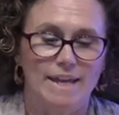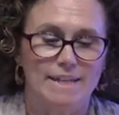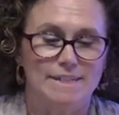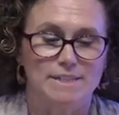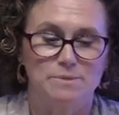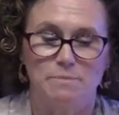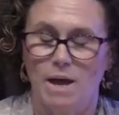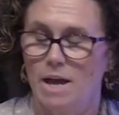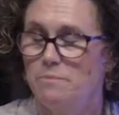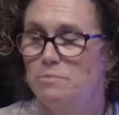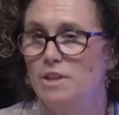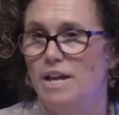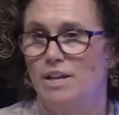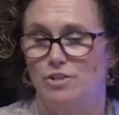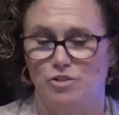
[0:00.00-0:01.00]
It is my
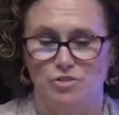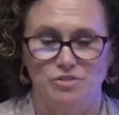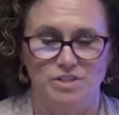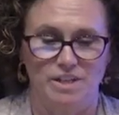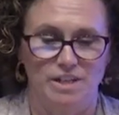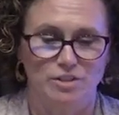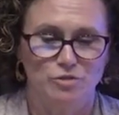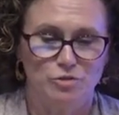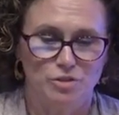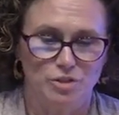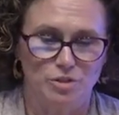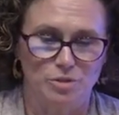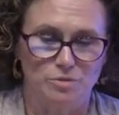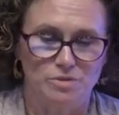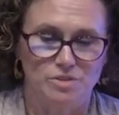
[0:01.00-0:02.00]
pleasure to
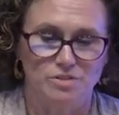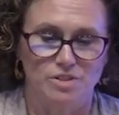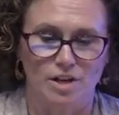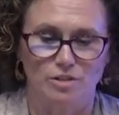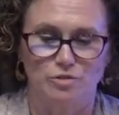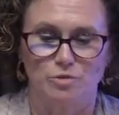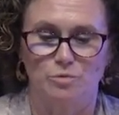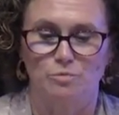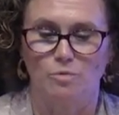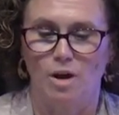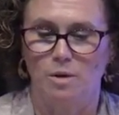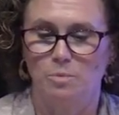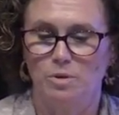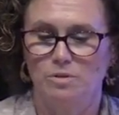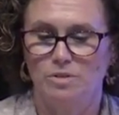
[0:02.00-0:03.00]
introduce Dr.
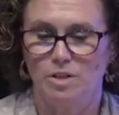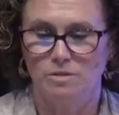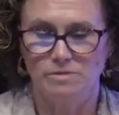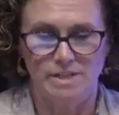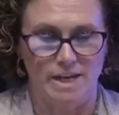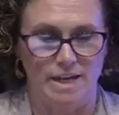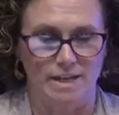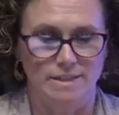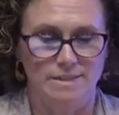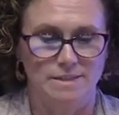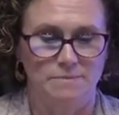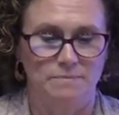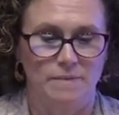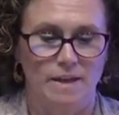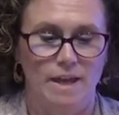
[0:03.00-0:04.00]
Robert
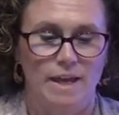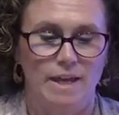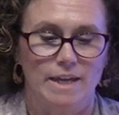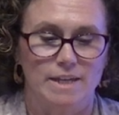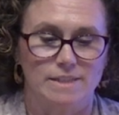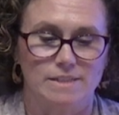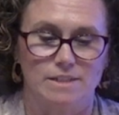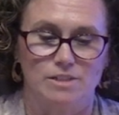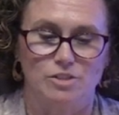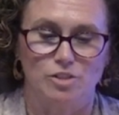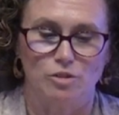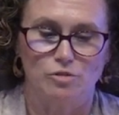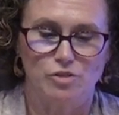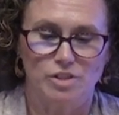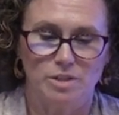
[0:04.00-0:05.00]
Cotes, he is an
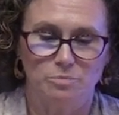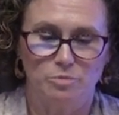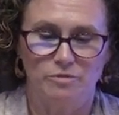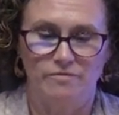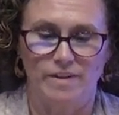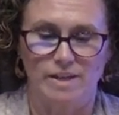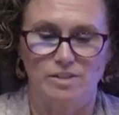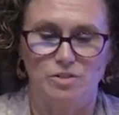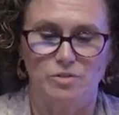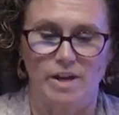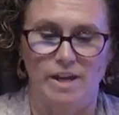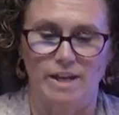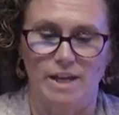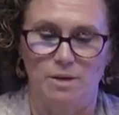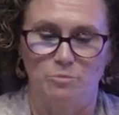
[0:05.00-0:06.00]
associate professor
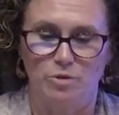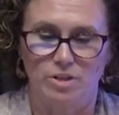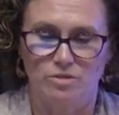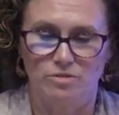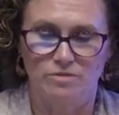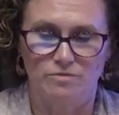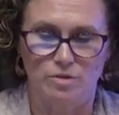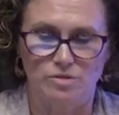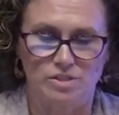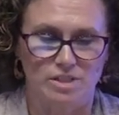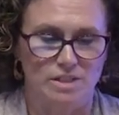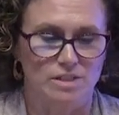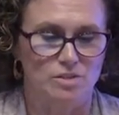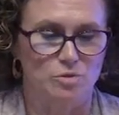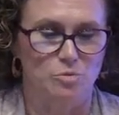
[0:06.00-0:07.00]
at Emory
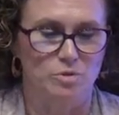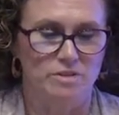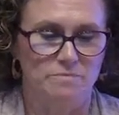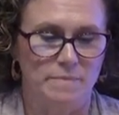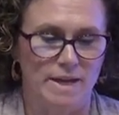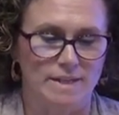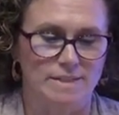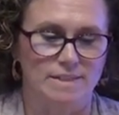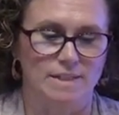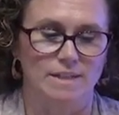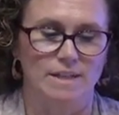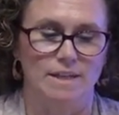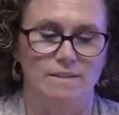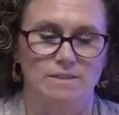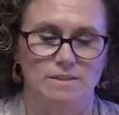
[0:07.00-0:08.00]
University School of
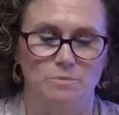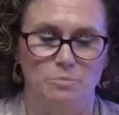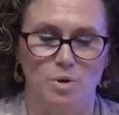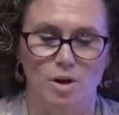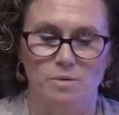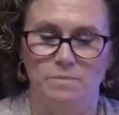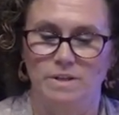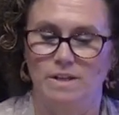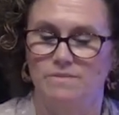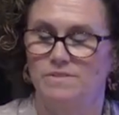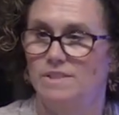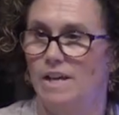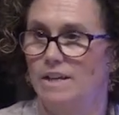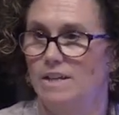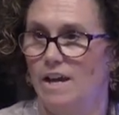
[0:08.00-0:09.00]
Medicine in the Department of
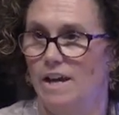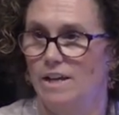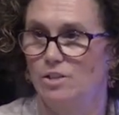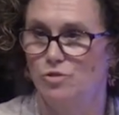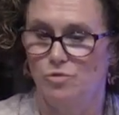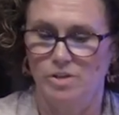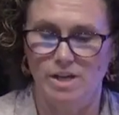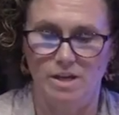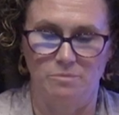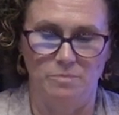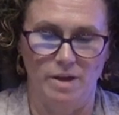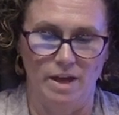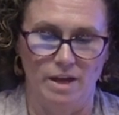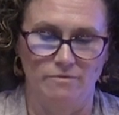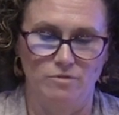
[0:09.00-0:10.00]
Psychiatry and
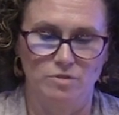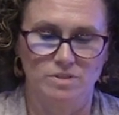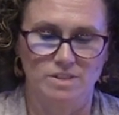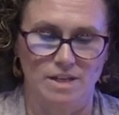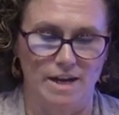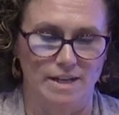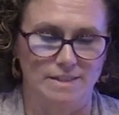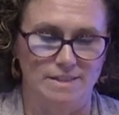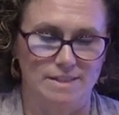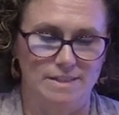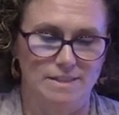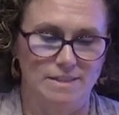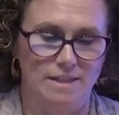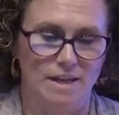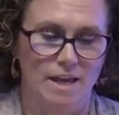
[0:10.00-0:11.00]
Behavioral
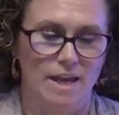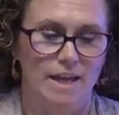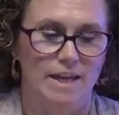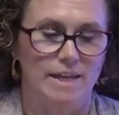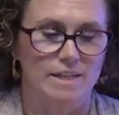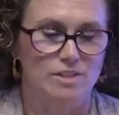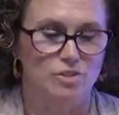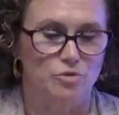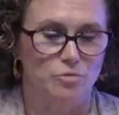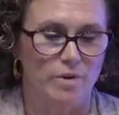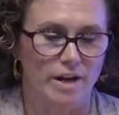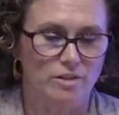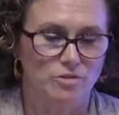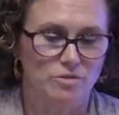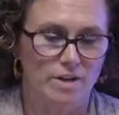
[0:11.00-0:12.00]
Sciences. He is
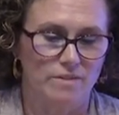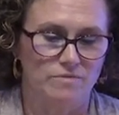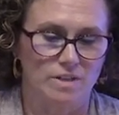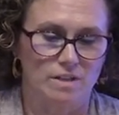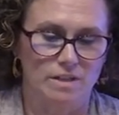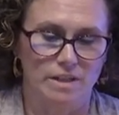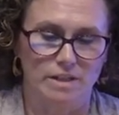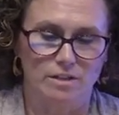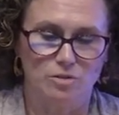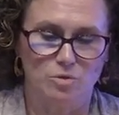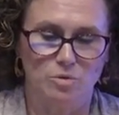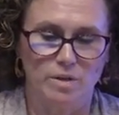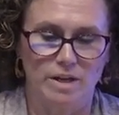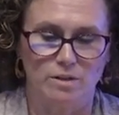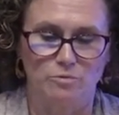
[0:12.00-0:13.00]
director of the
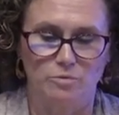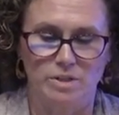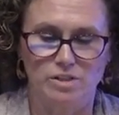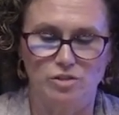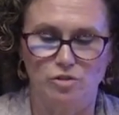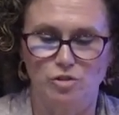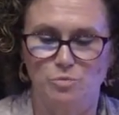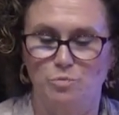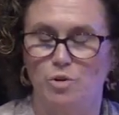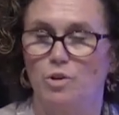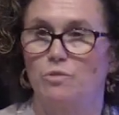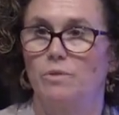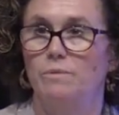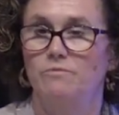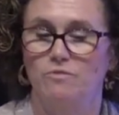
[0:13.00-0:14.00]
Clinical and Research
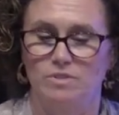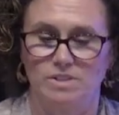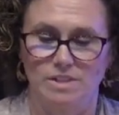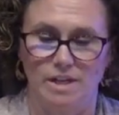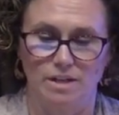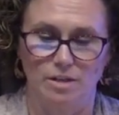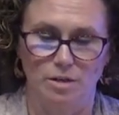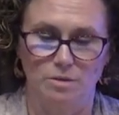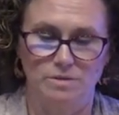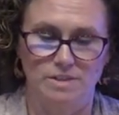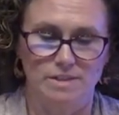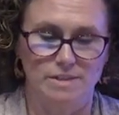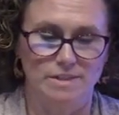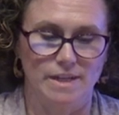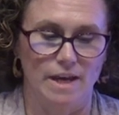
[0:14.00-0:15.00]
Program for
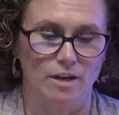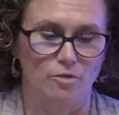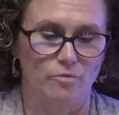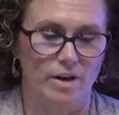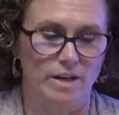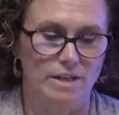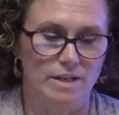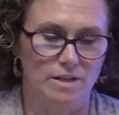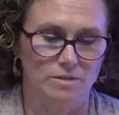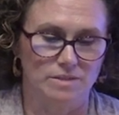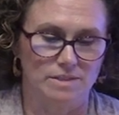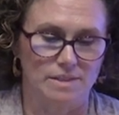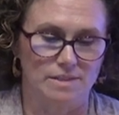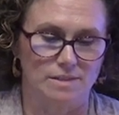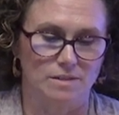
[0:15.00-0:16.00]
Psychosis at Grady
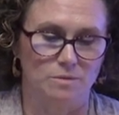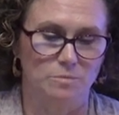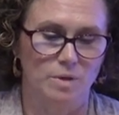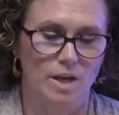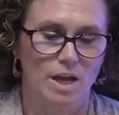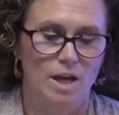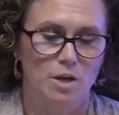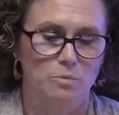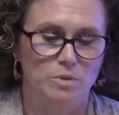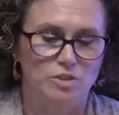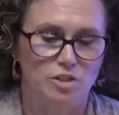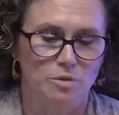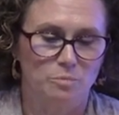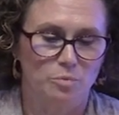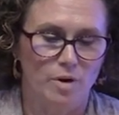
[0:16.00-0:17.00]
Health System,
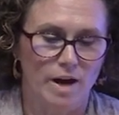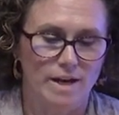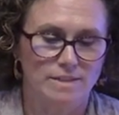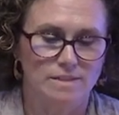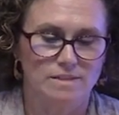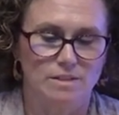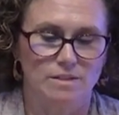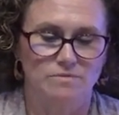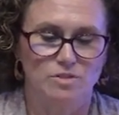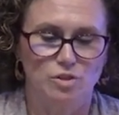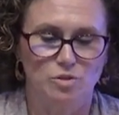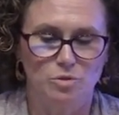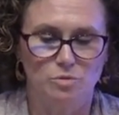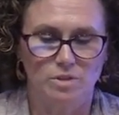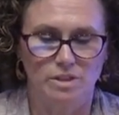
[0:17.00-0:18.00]
which comprises of
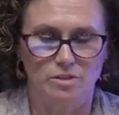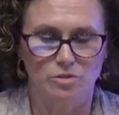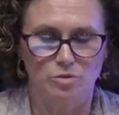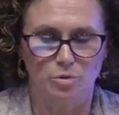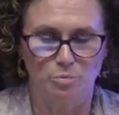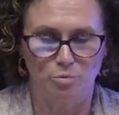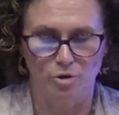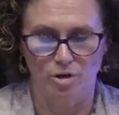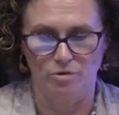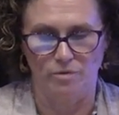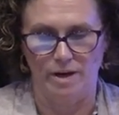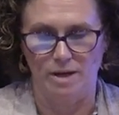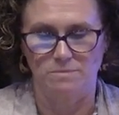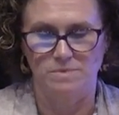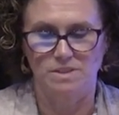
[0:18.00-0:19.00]
two clinical
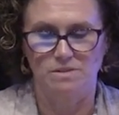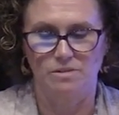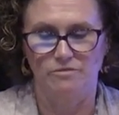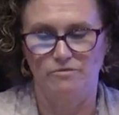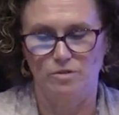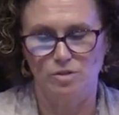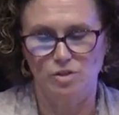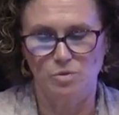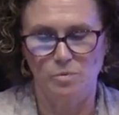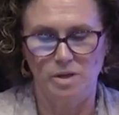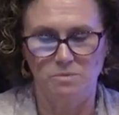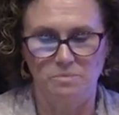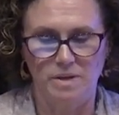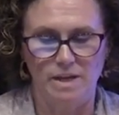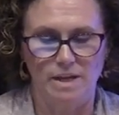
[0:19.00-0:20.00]
programs. The first one